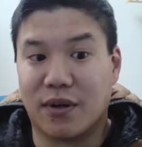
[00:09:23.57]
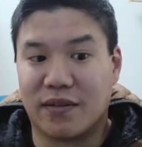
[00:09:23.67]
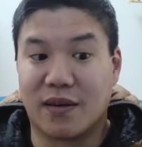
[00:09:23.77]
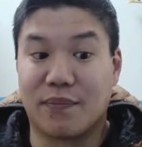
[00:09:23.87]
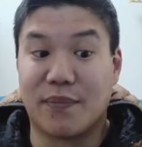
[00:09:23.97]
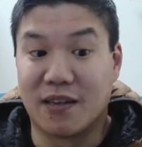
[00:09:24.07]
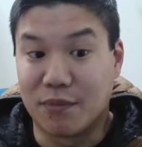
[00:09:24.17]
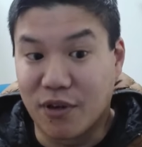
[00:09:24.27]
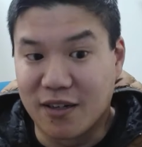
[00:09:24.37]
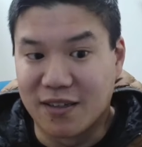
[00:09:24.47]
you have to make good
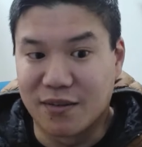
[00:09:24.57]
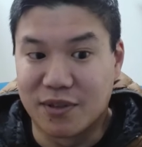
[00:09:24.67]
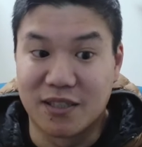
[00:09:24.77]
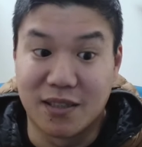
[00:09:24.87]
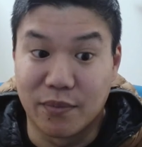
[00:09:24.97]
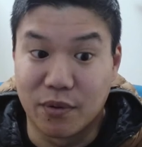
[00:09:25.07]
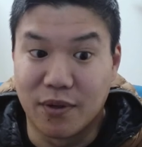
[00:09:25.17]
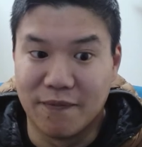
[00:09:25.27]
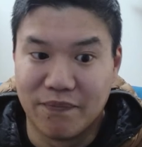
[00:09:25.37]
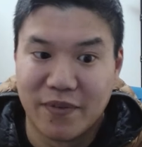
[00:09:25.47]
product, which is number
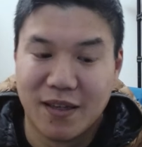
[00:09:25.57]
one.